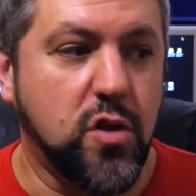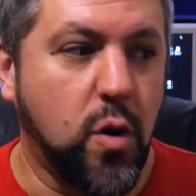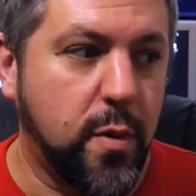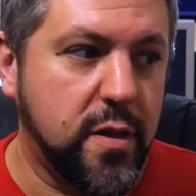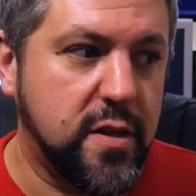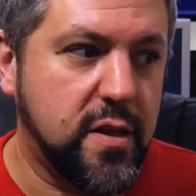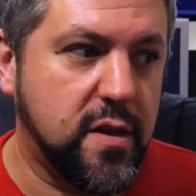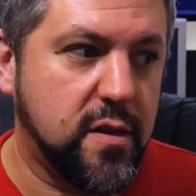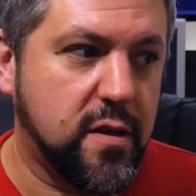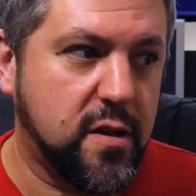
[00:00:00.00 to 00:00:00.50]

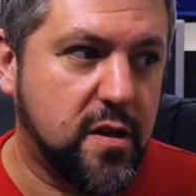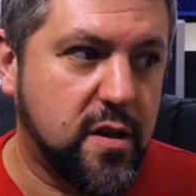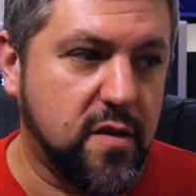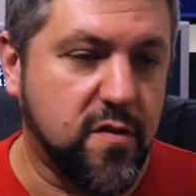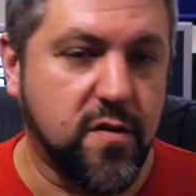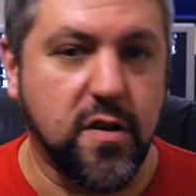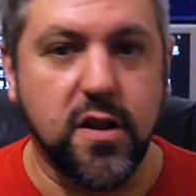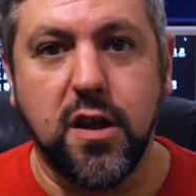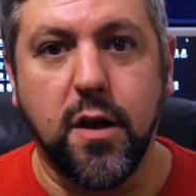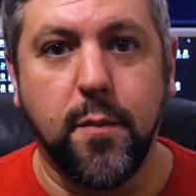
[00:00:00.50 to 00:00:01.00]
Nobody
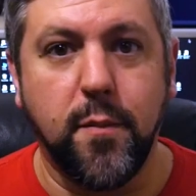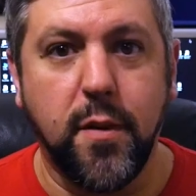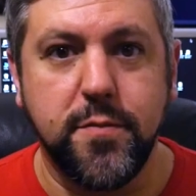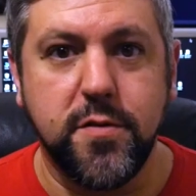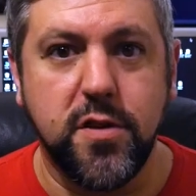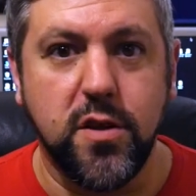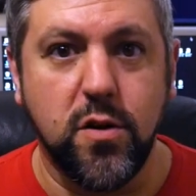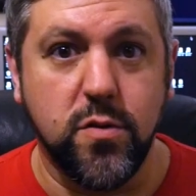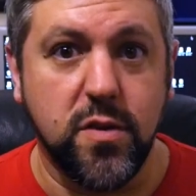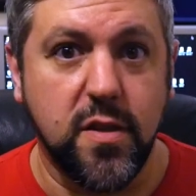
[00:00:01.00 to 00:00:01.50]
is going to come up
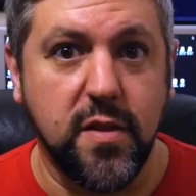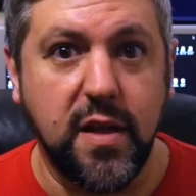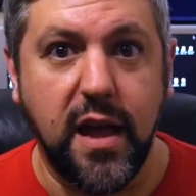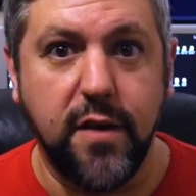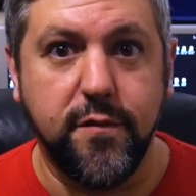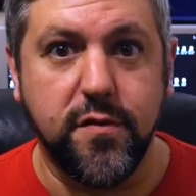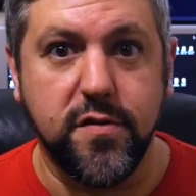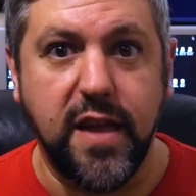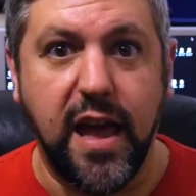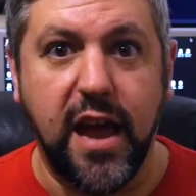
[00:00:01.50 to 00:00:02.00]
to you with a
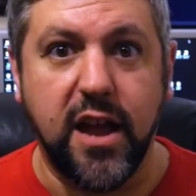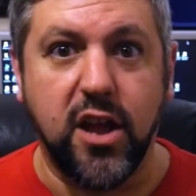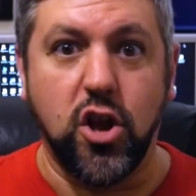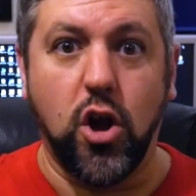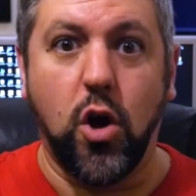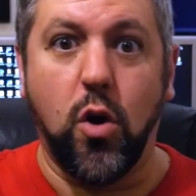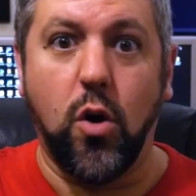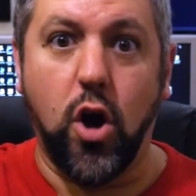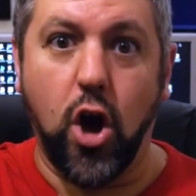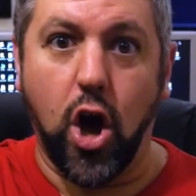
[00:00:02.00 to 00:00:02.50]
knife attack and
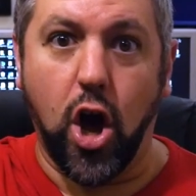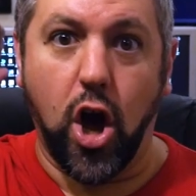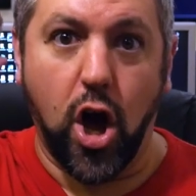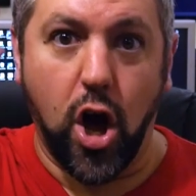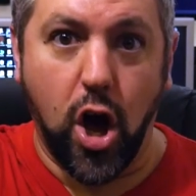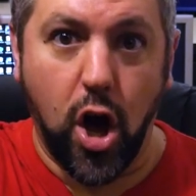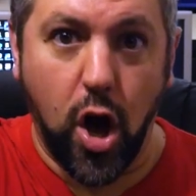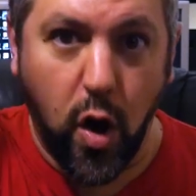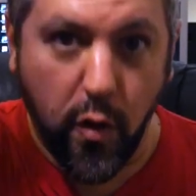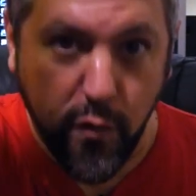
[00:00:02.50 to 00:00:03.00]
go uh,
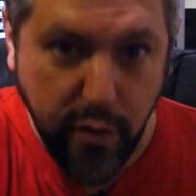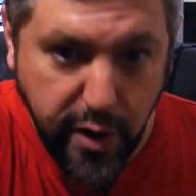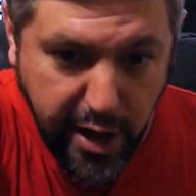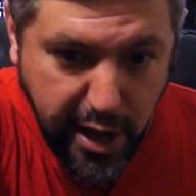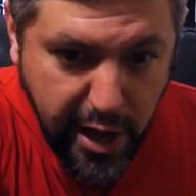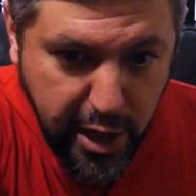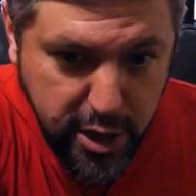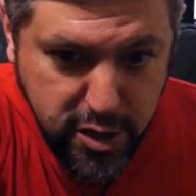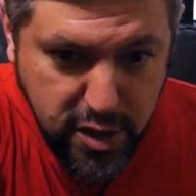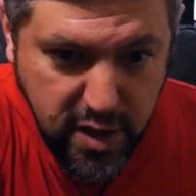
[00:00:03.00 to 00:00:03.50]

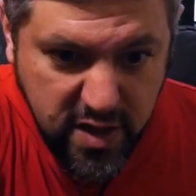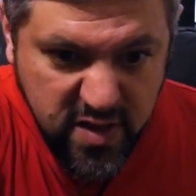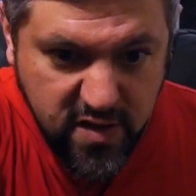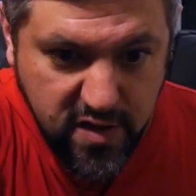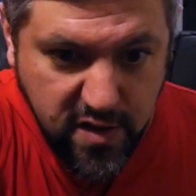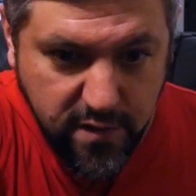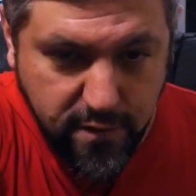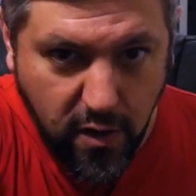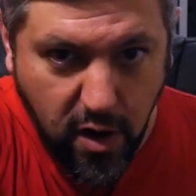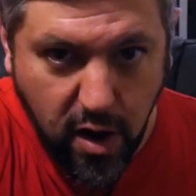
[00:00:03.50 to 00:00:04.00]
overhead and
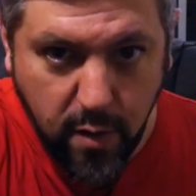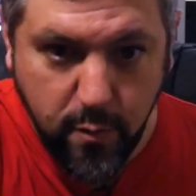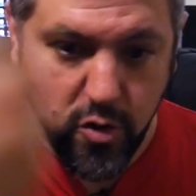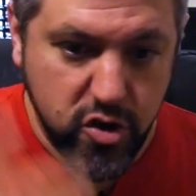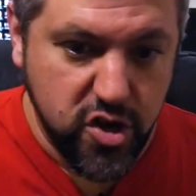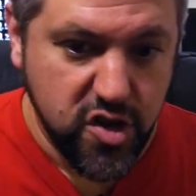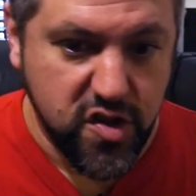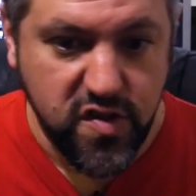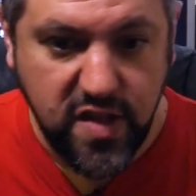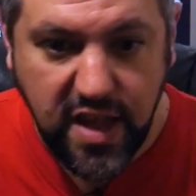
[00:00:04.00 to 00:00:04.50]
stiff arm or
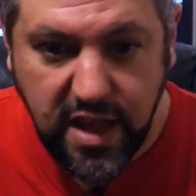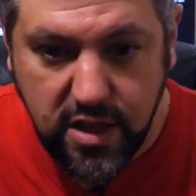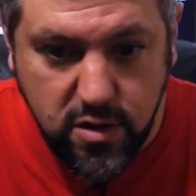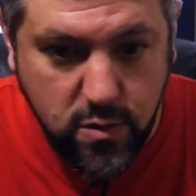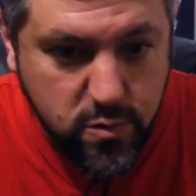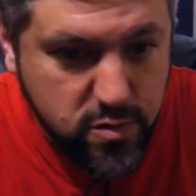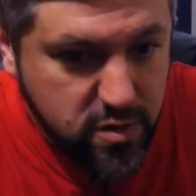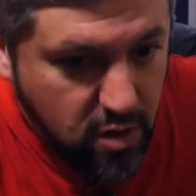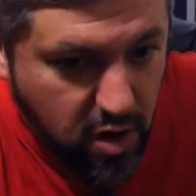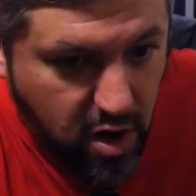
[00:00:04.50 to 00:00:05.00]
just stand
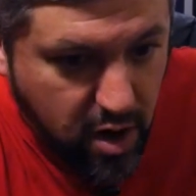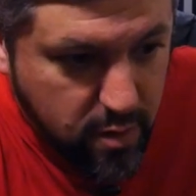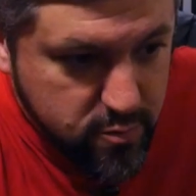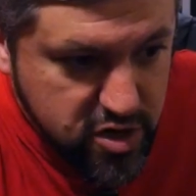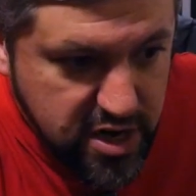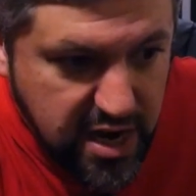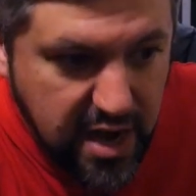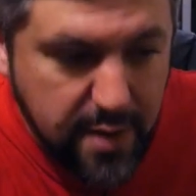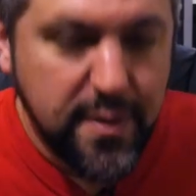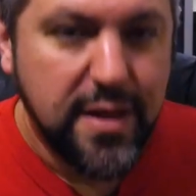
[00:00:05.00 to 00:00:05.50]
there with an arm
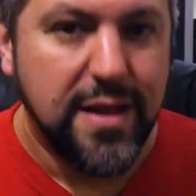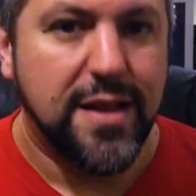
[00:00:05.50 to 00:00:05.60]
jab.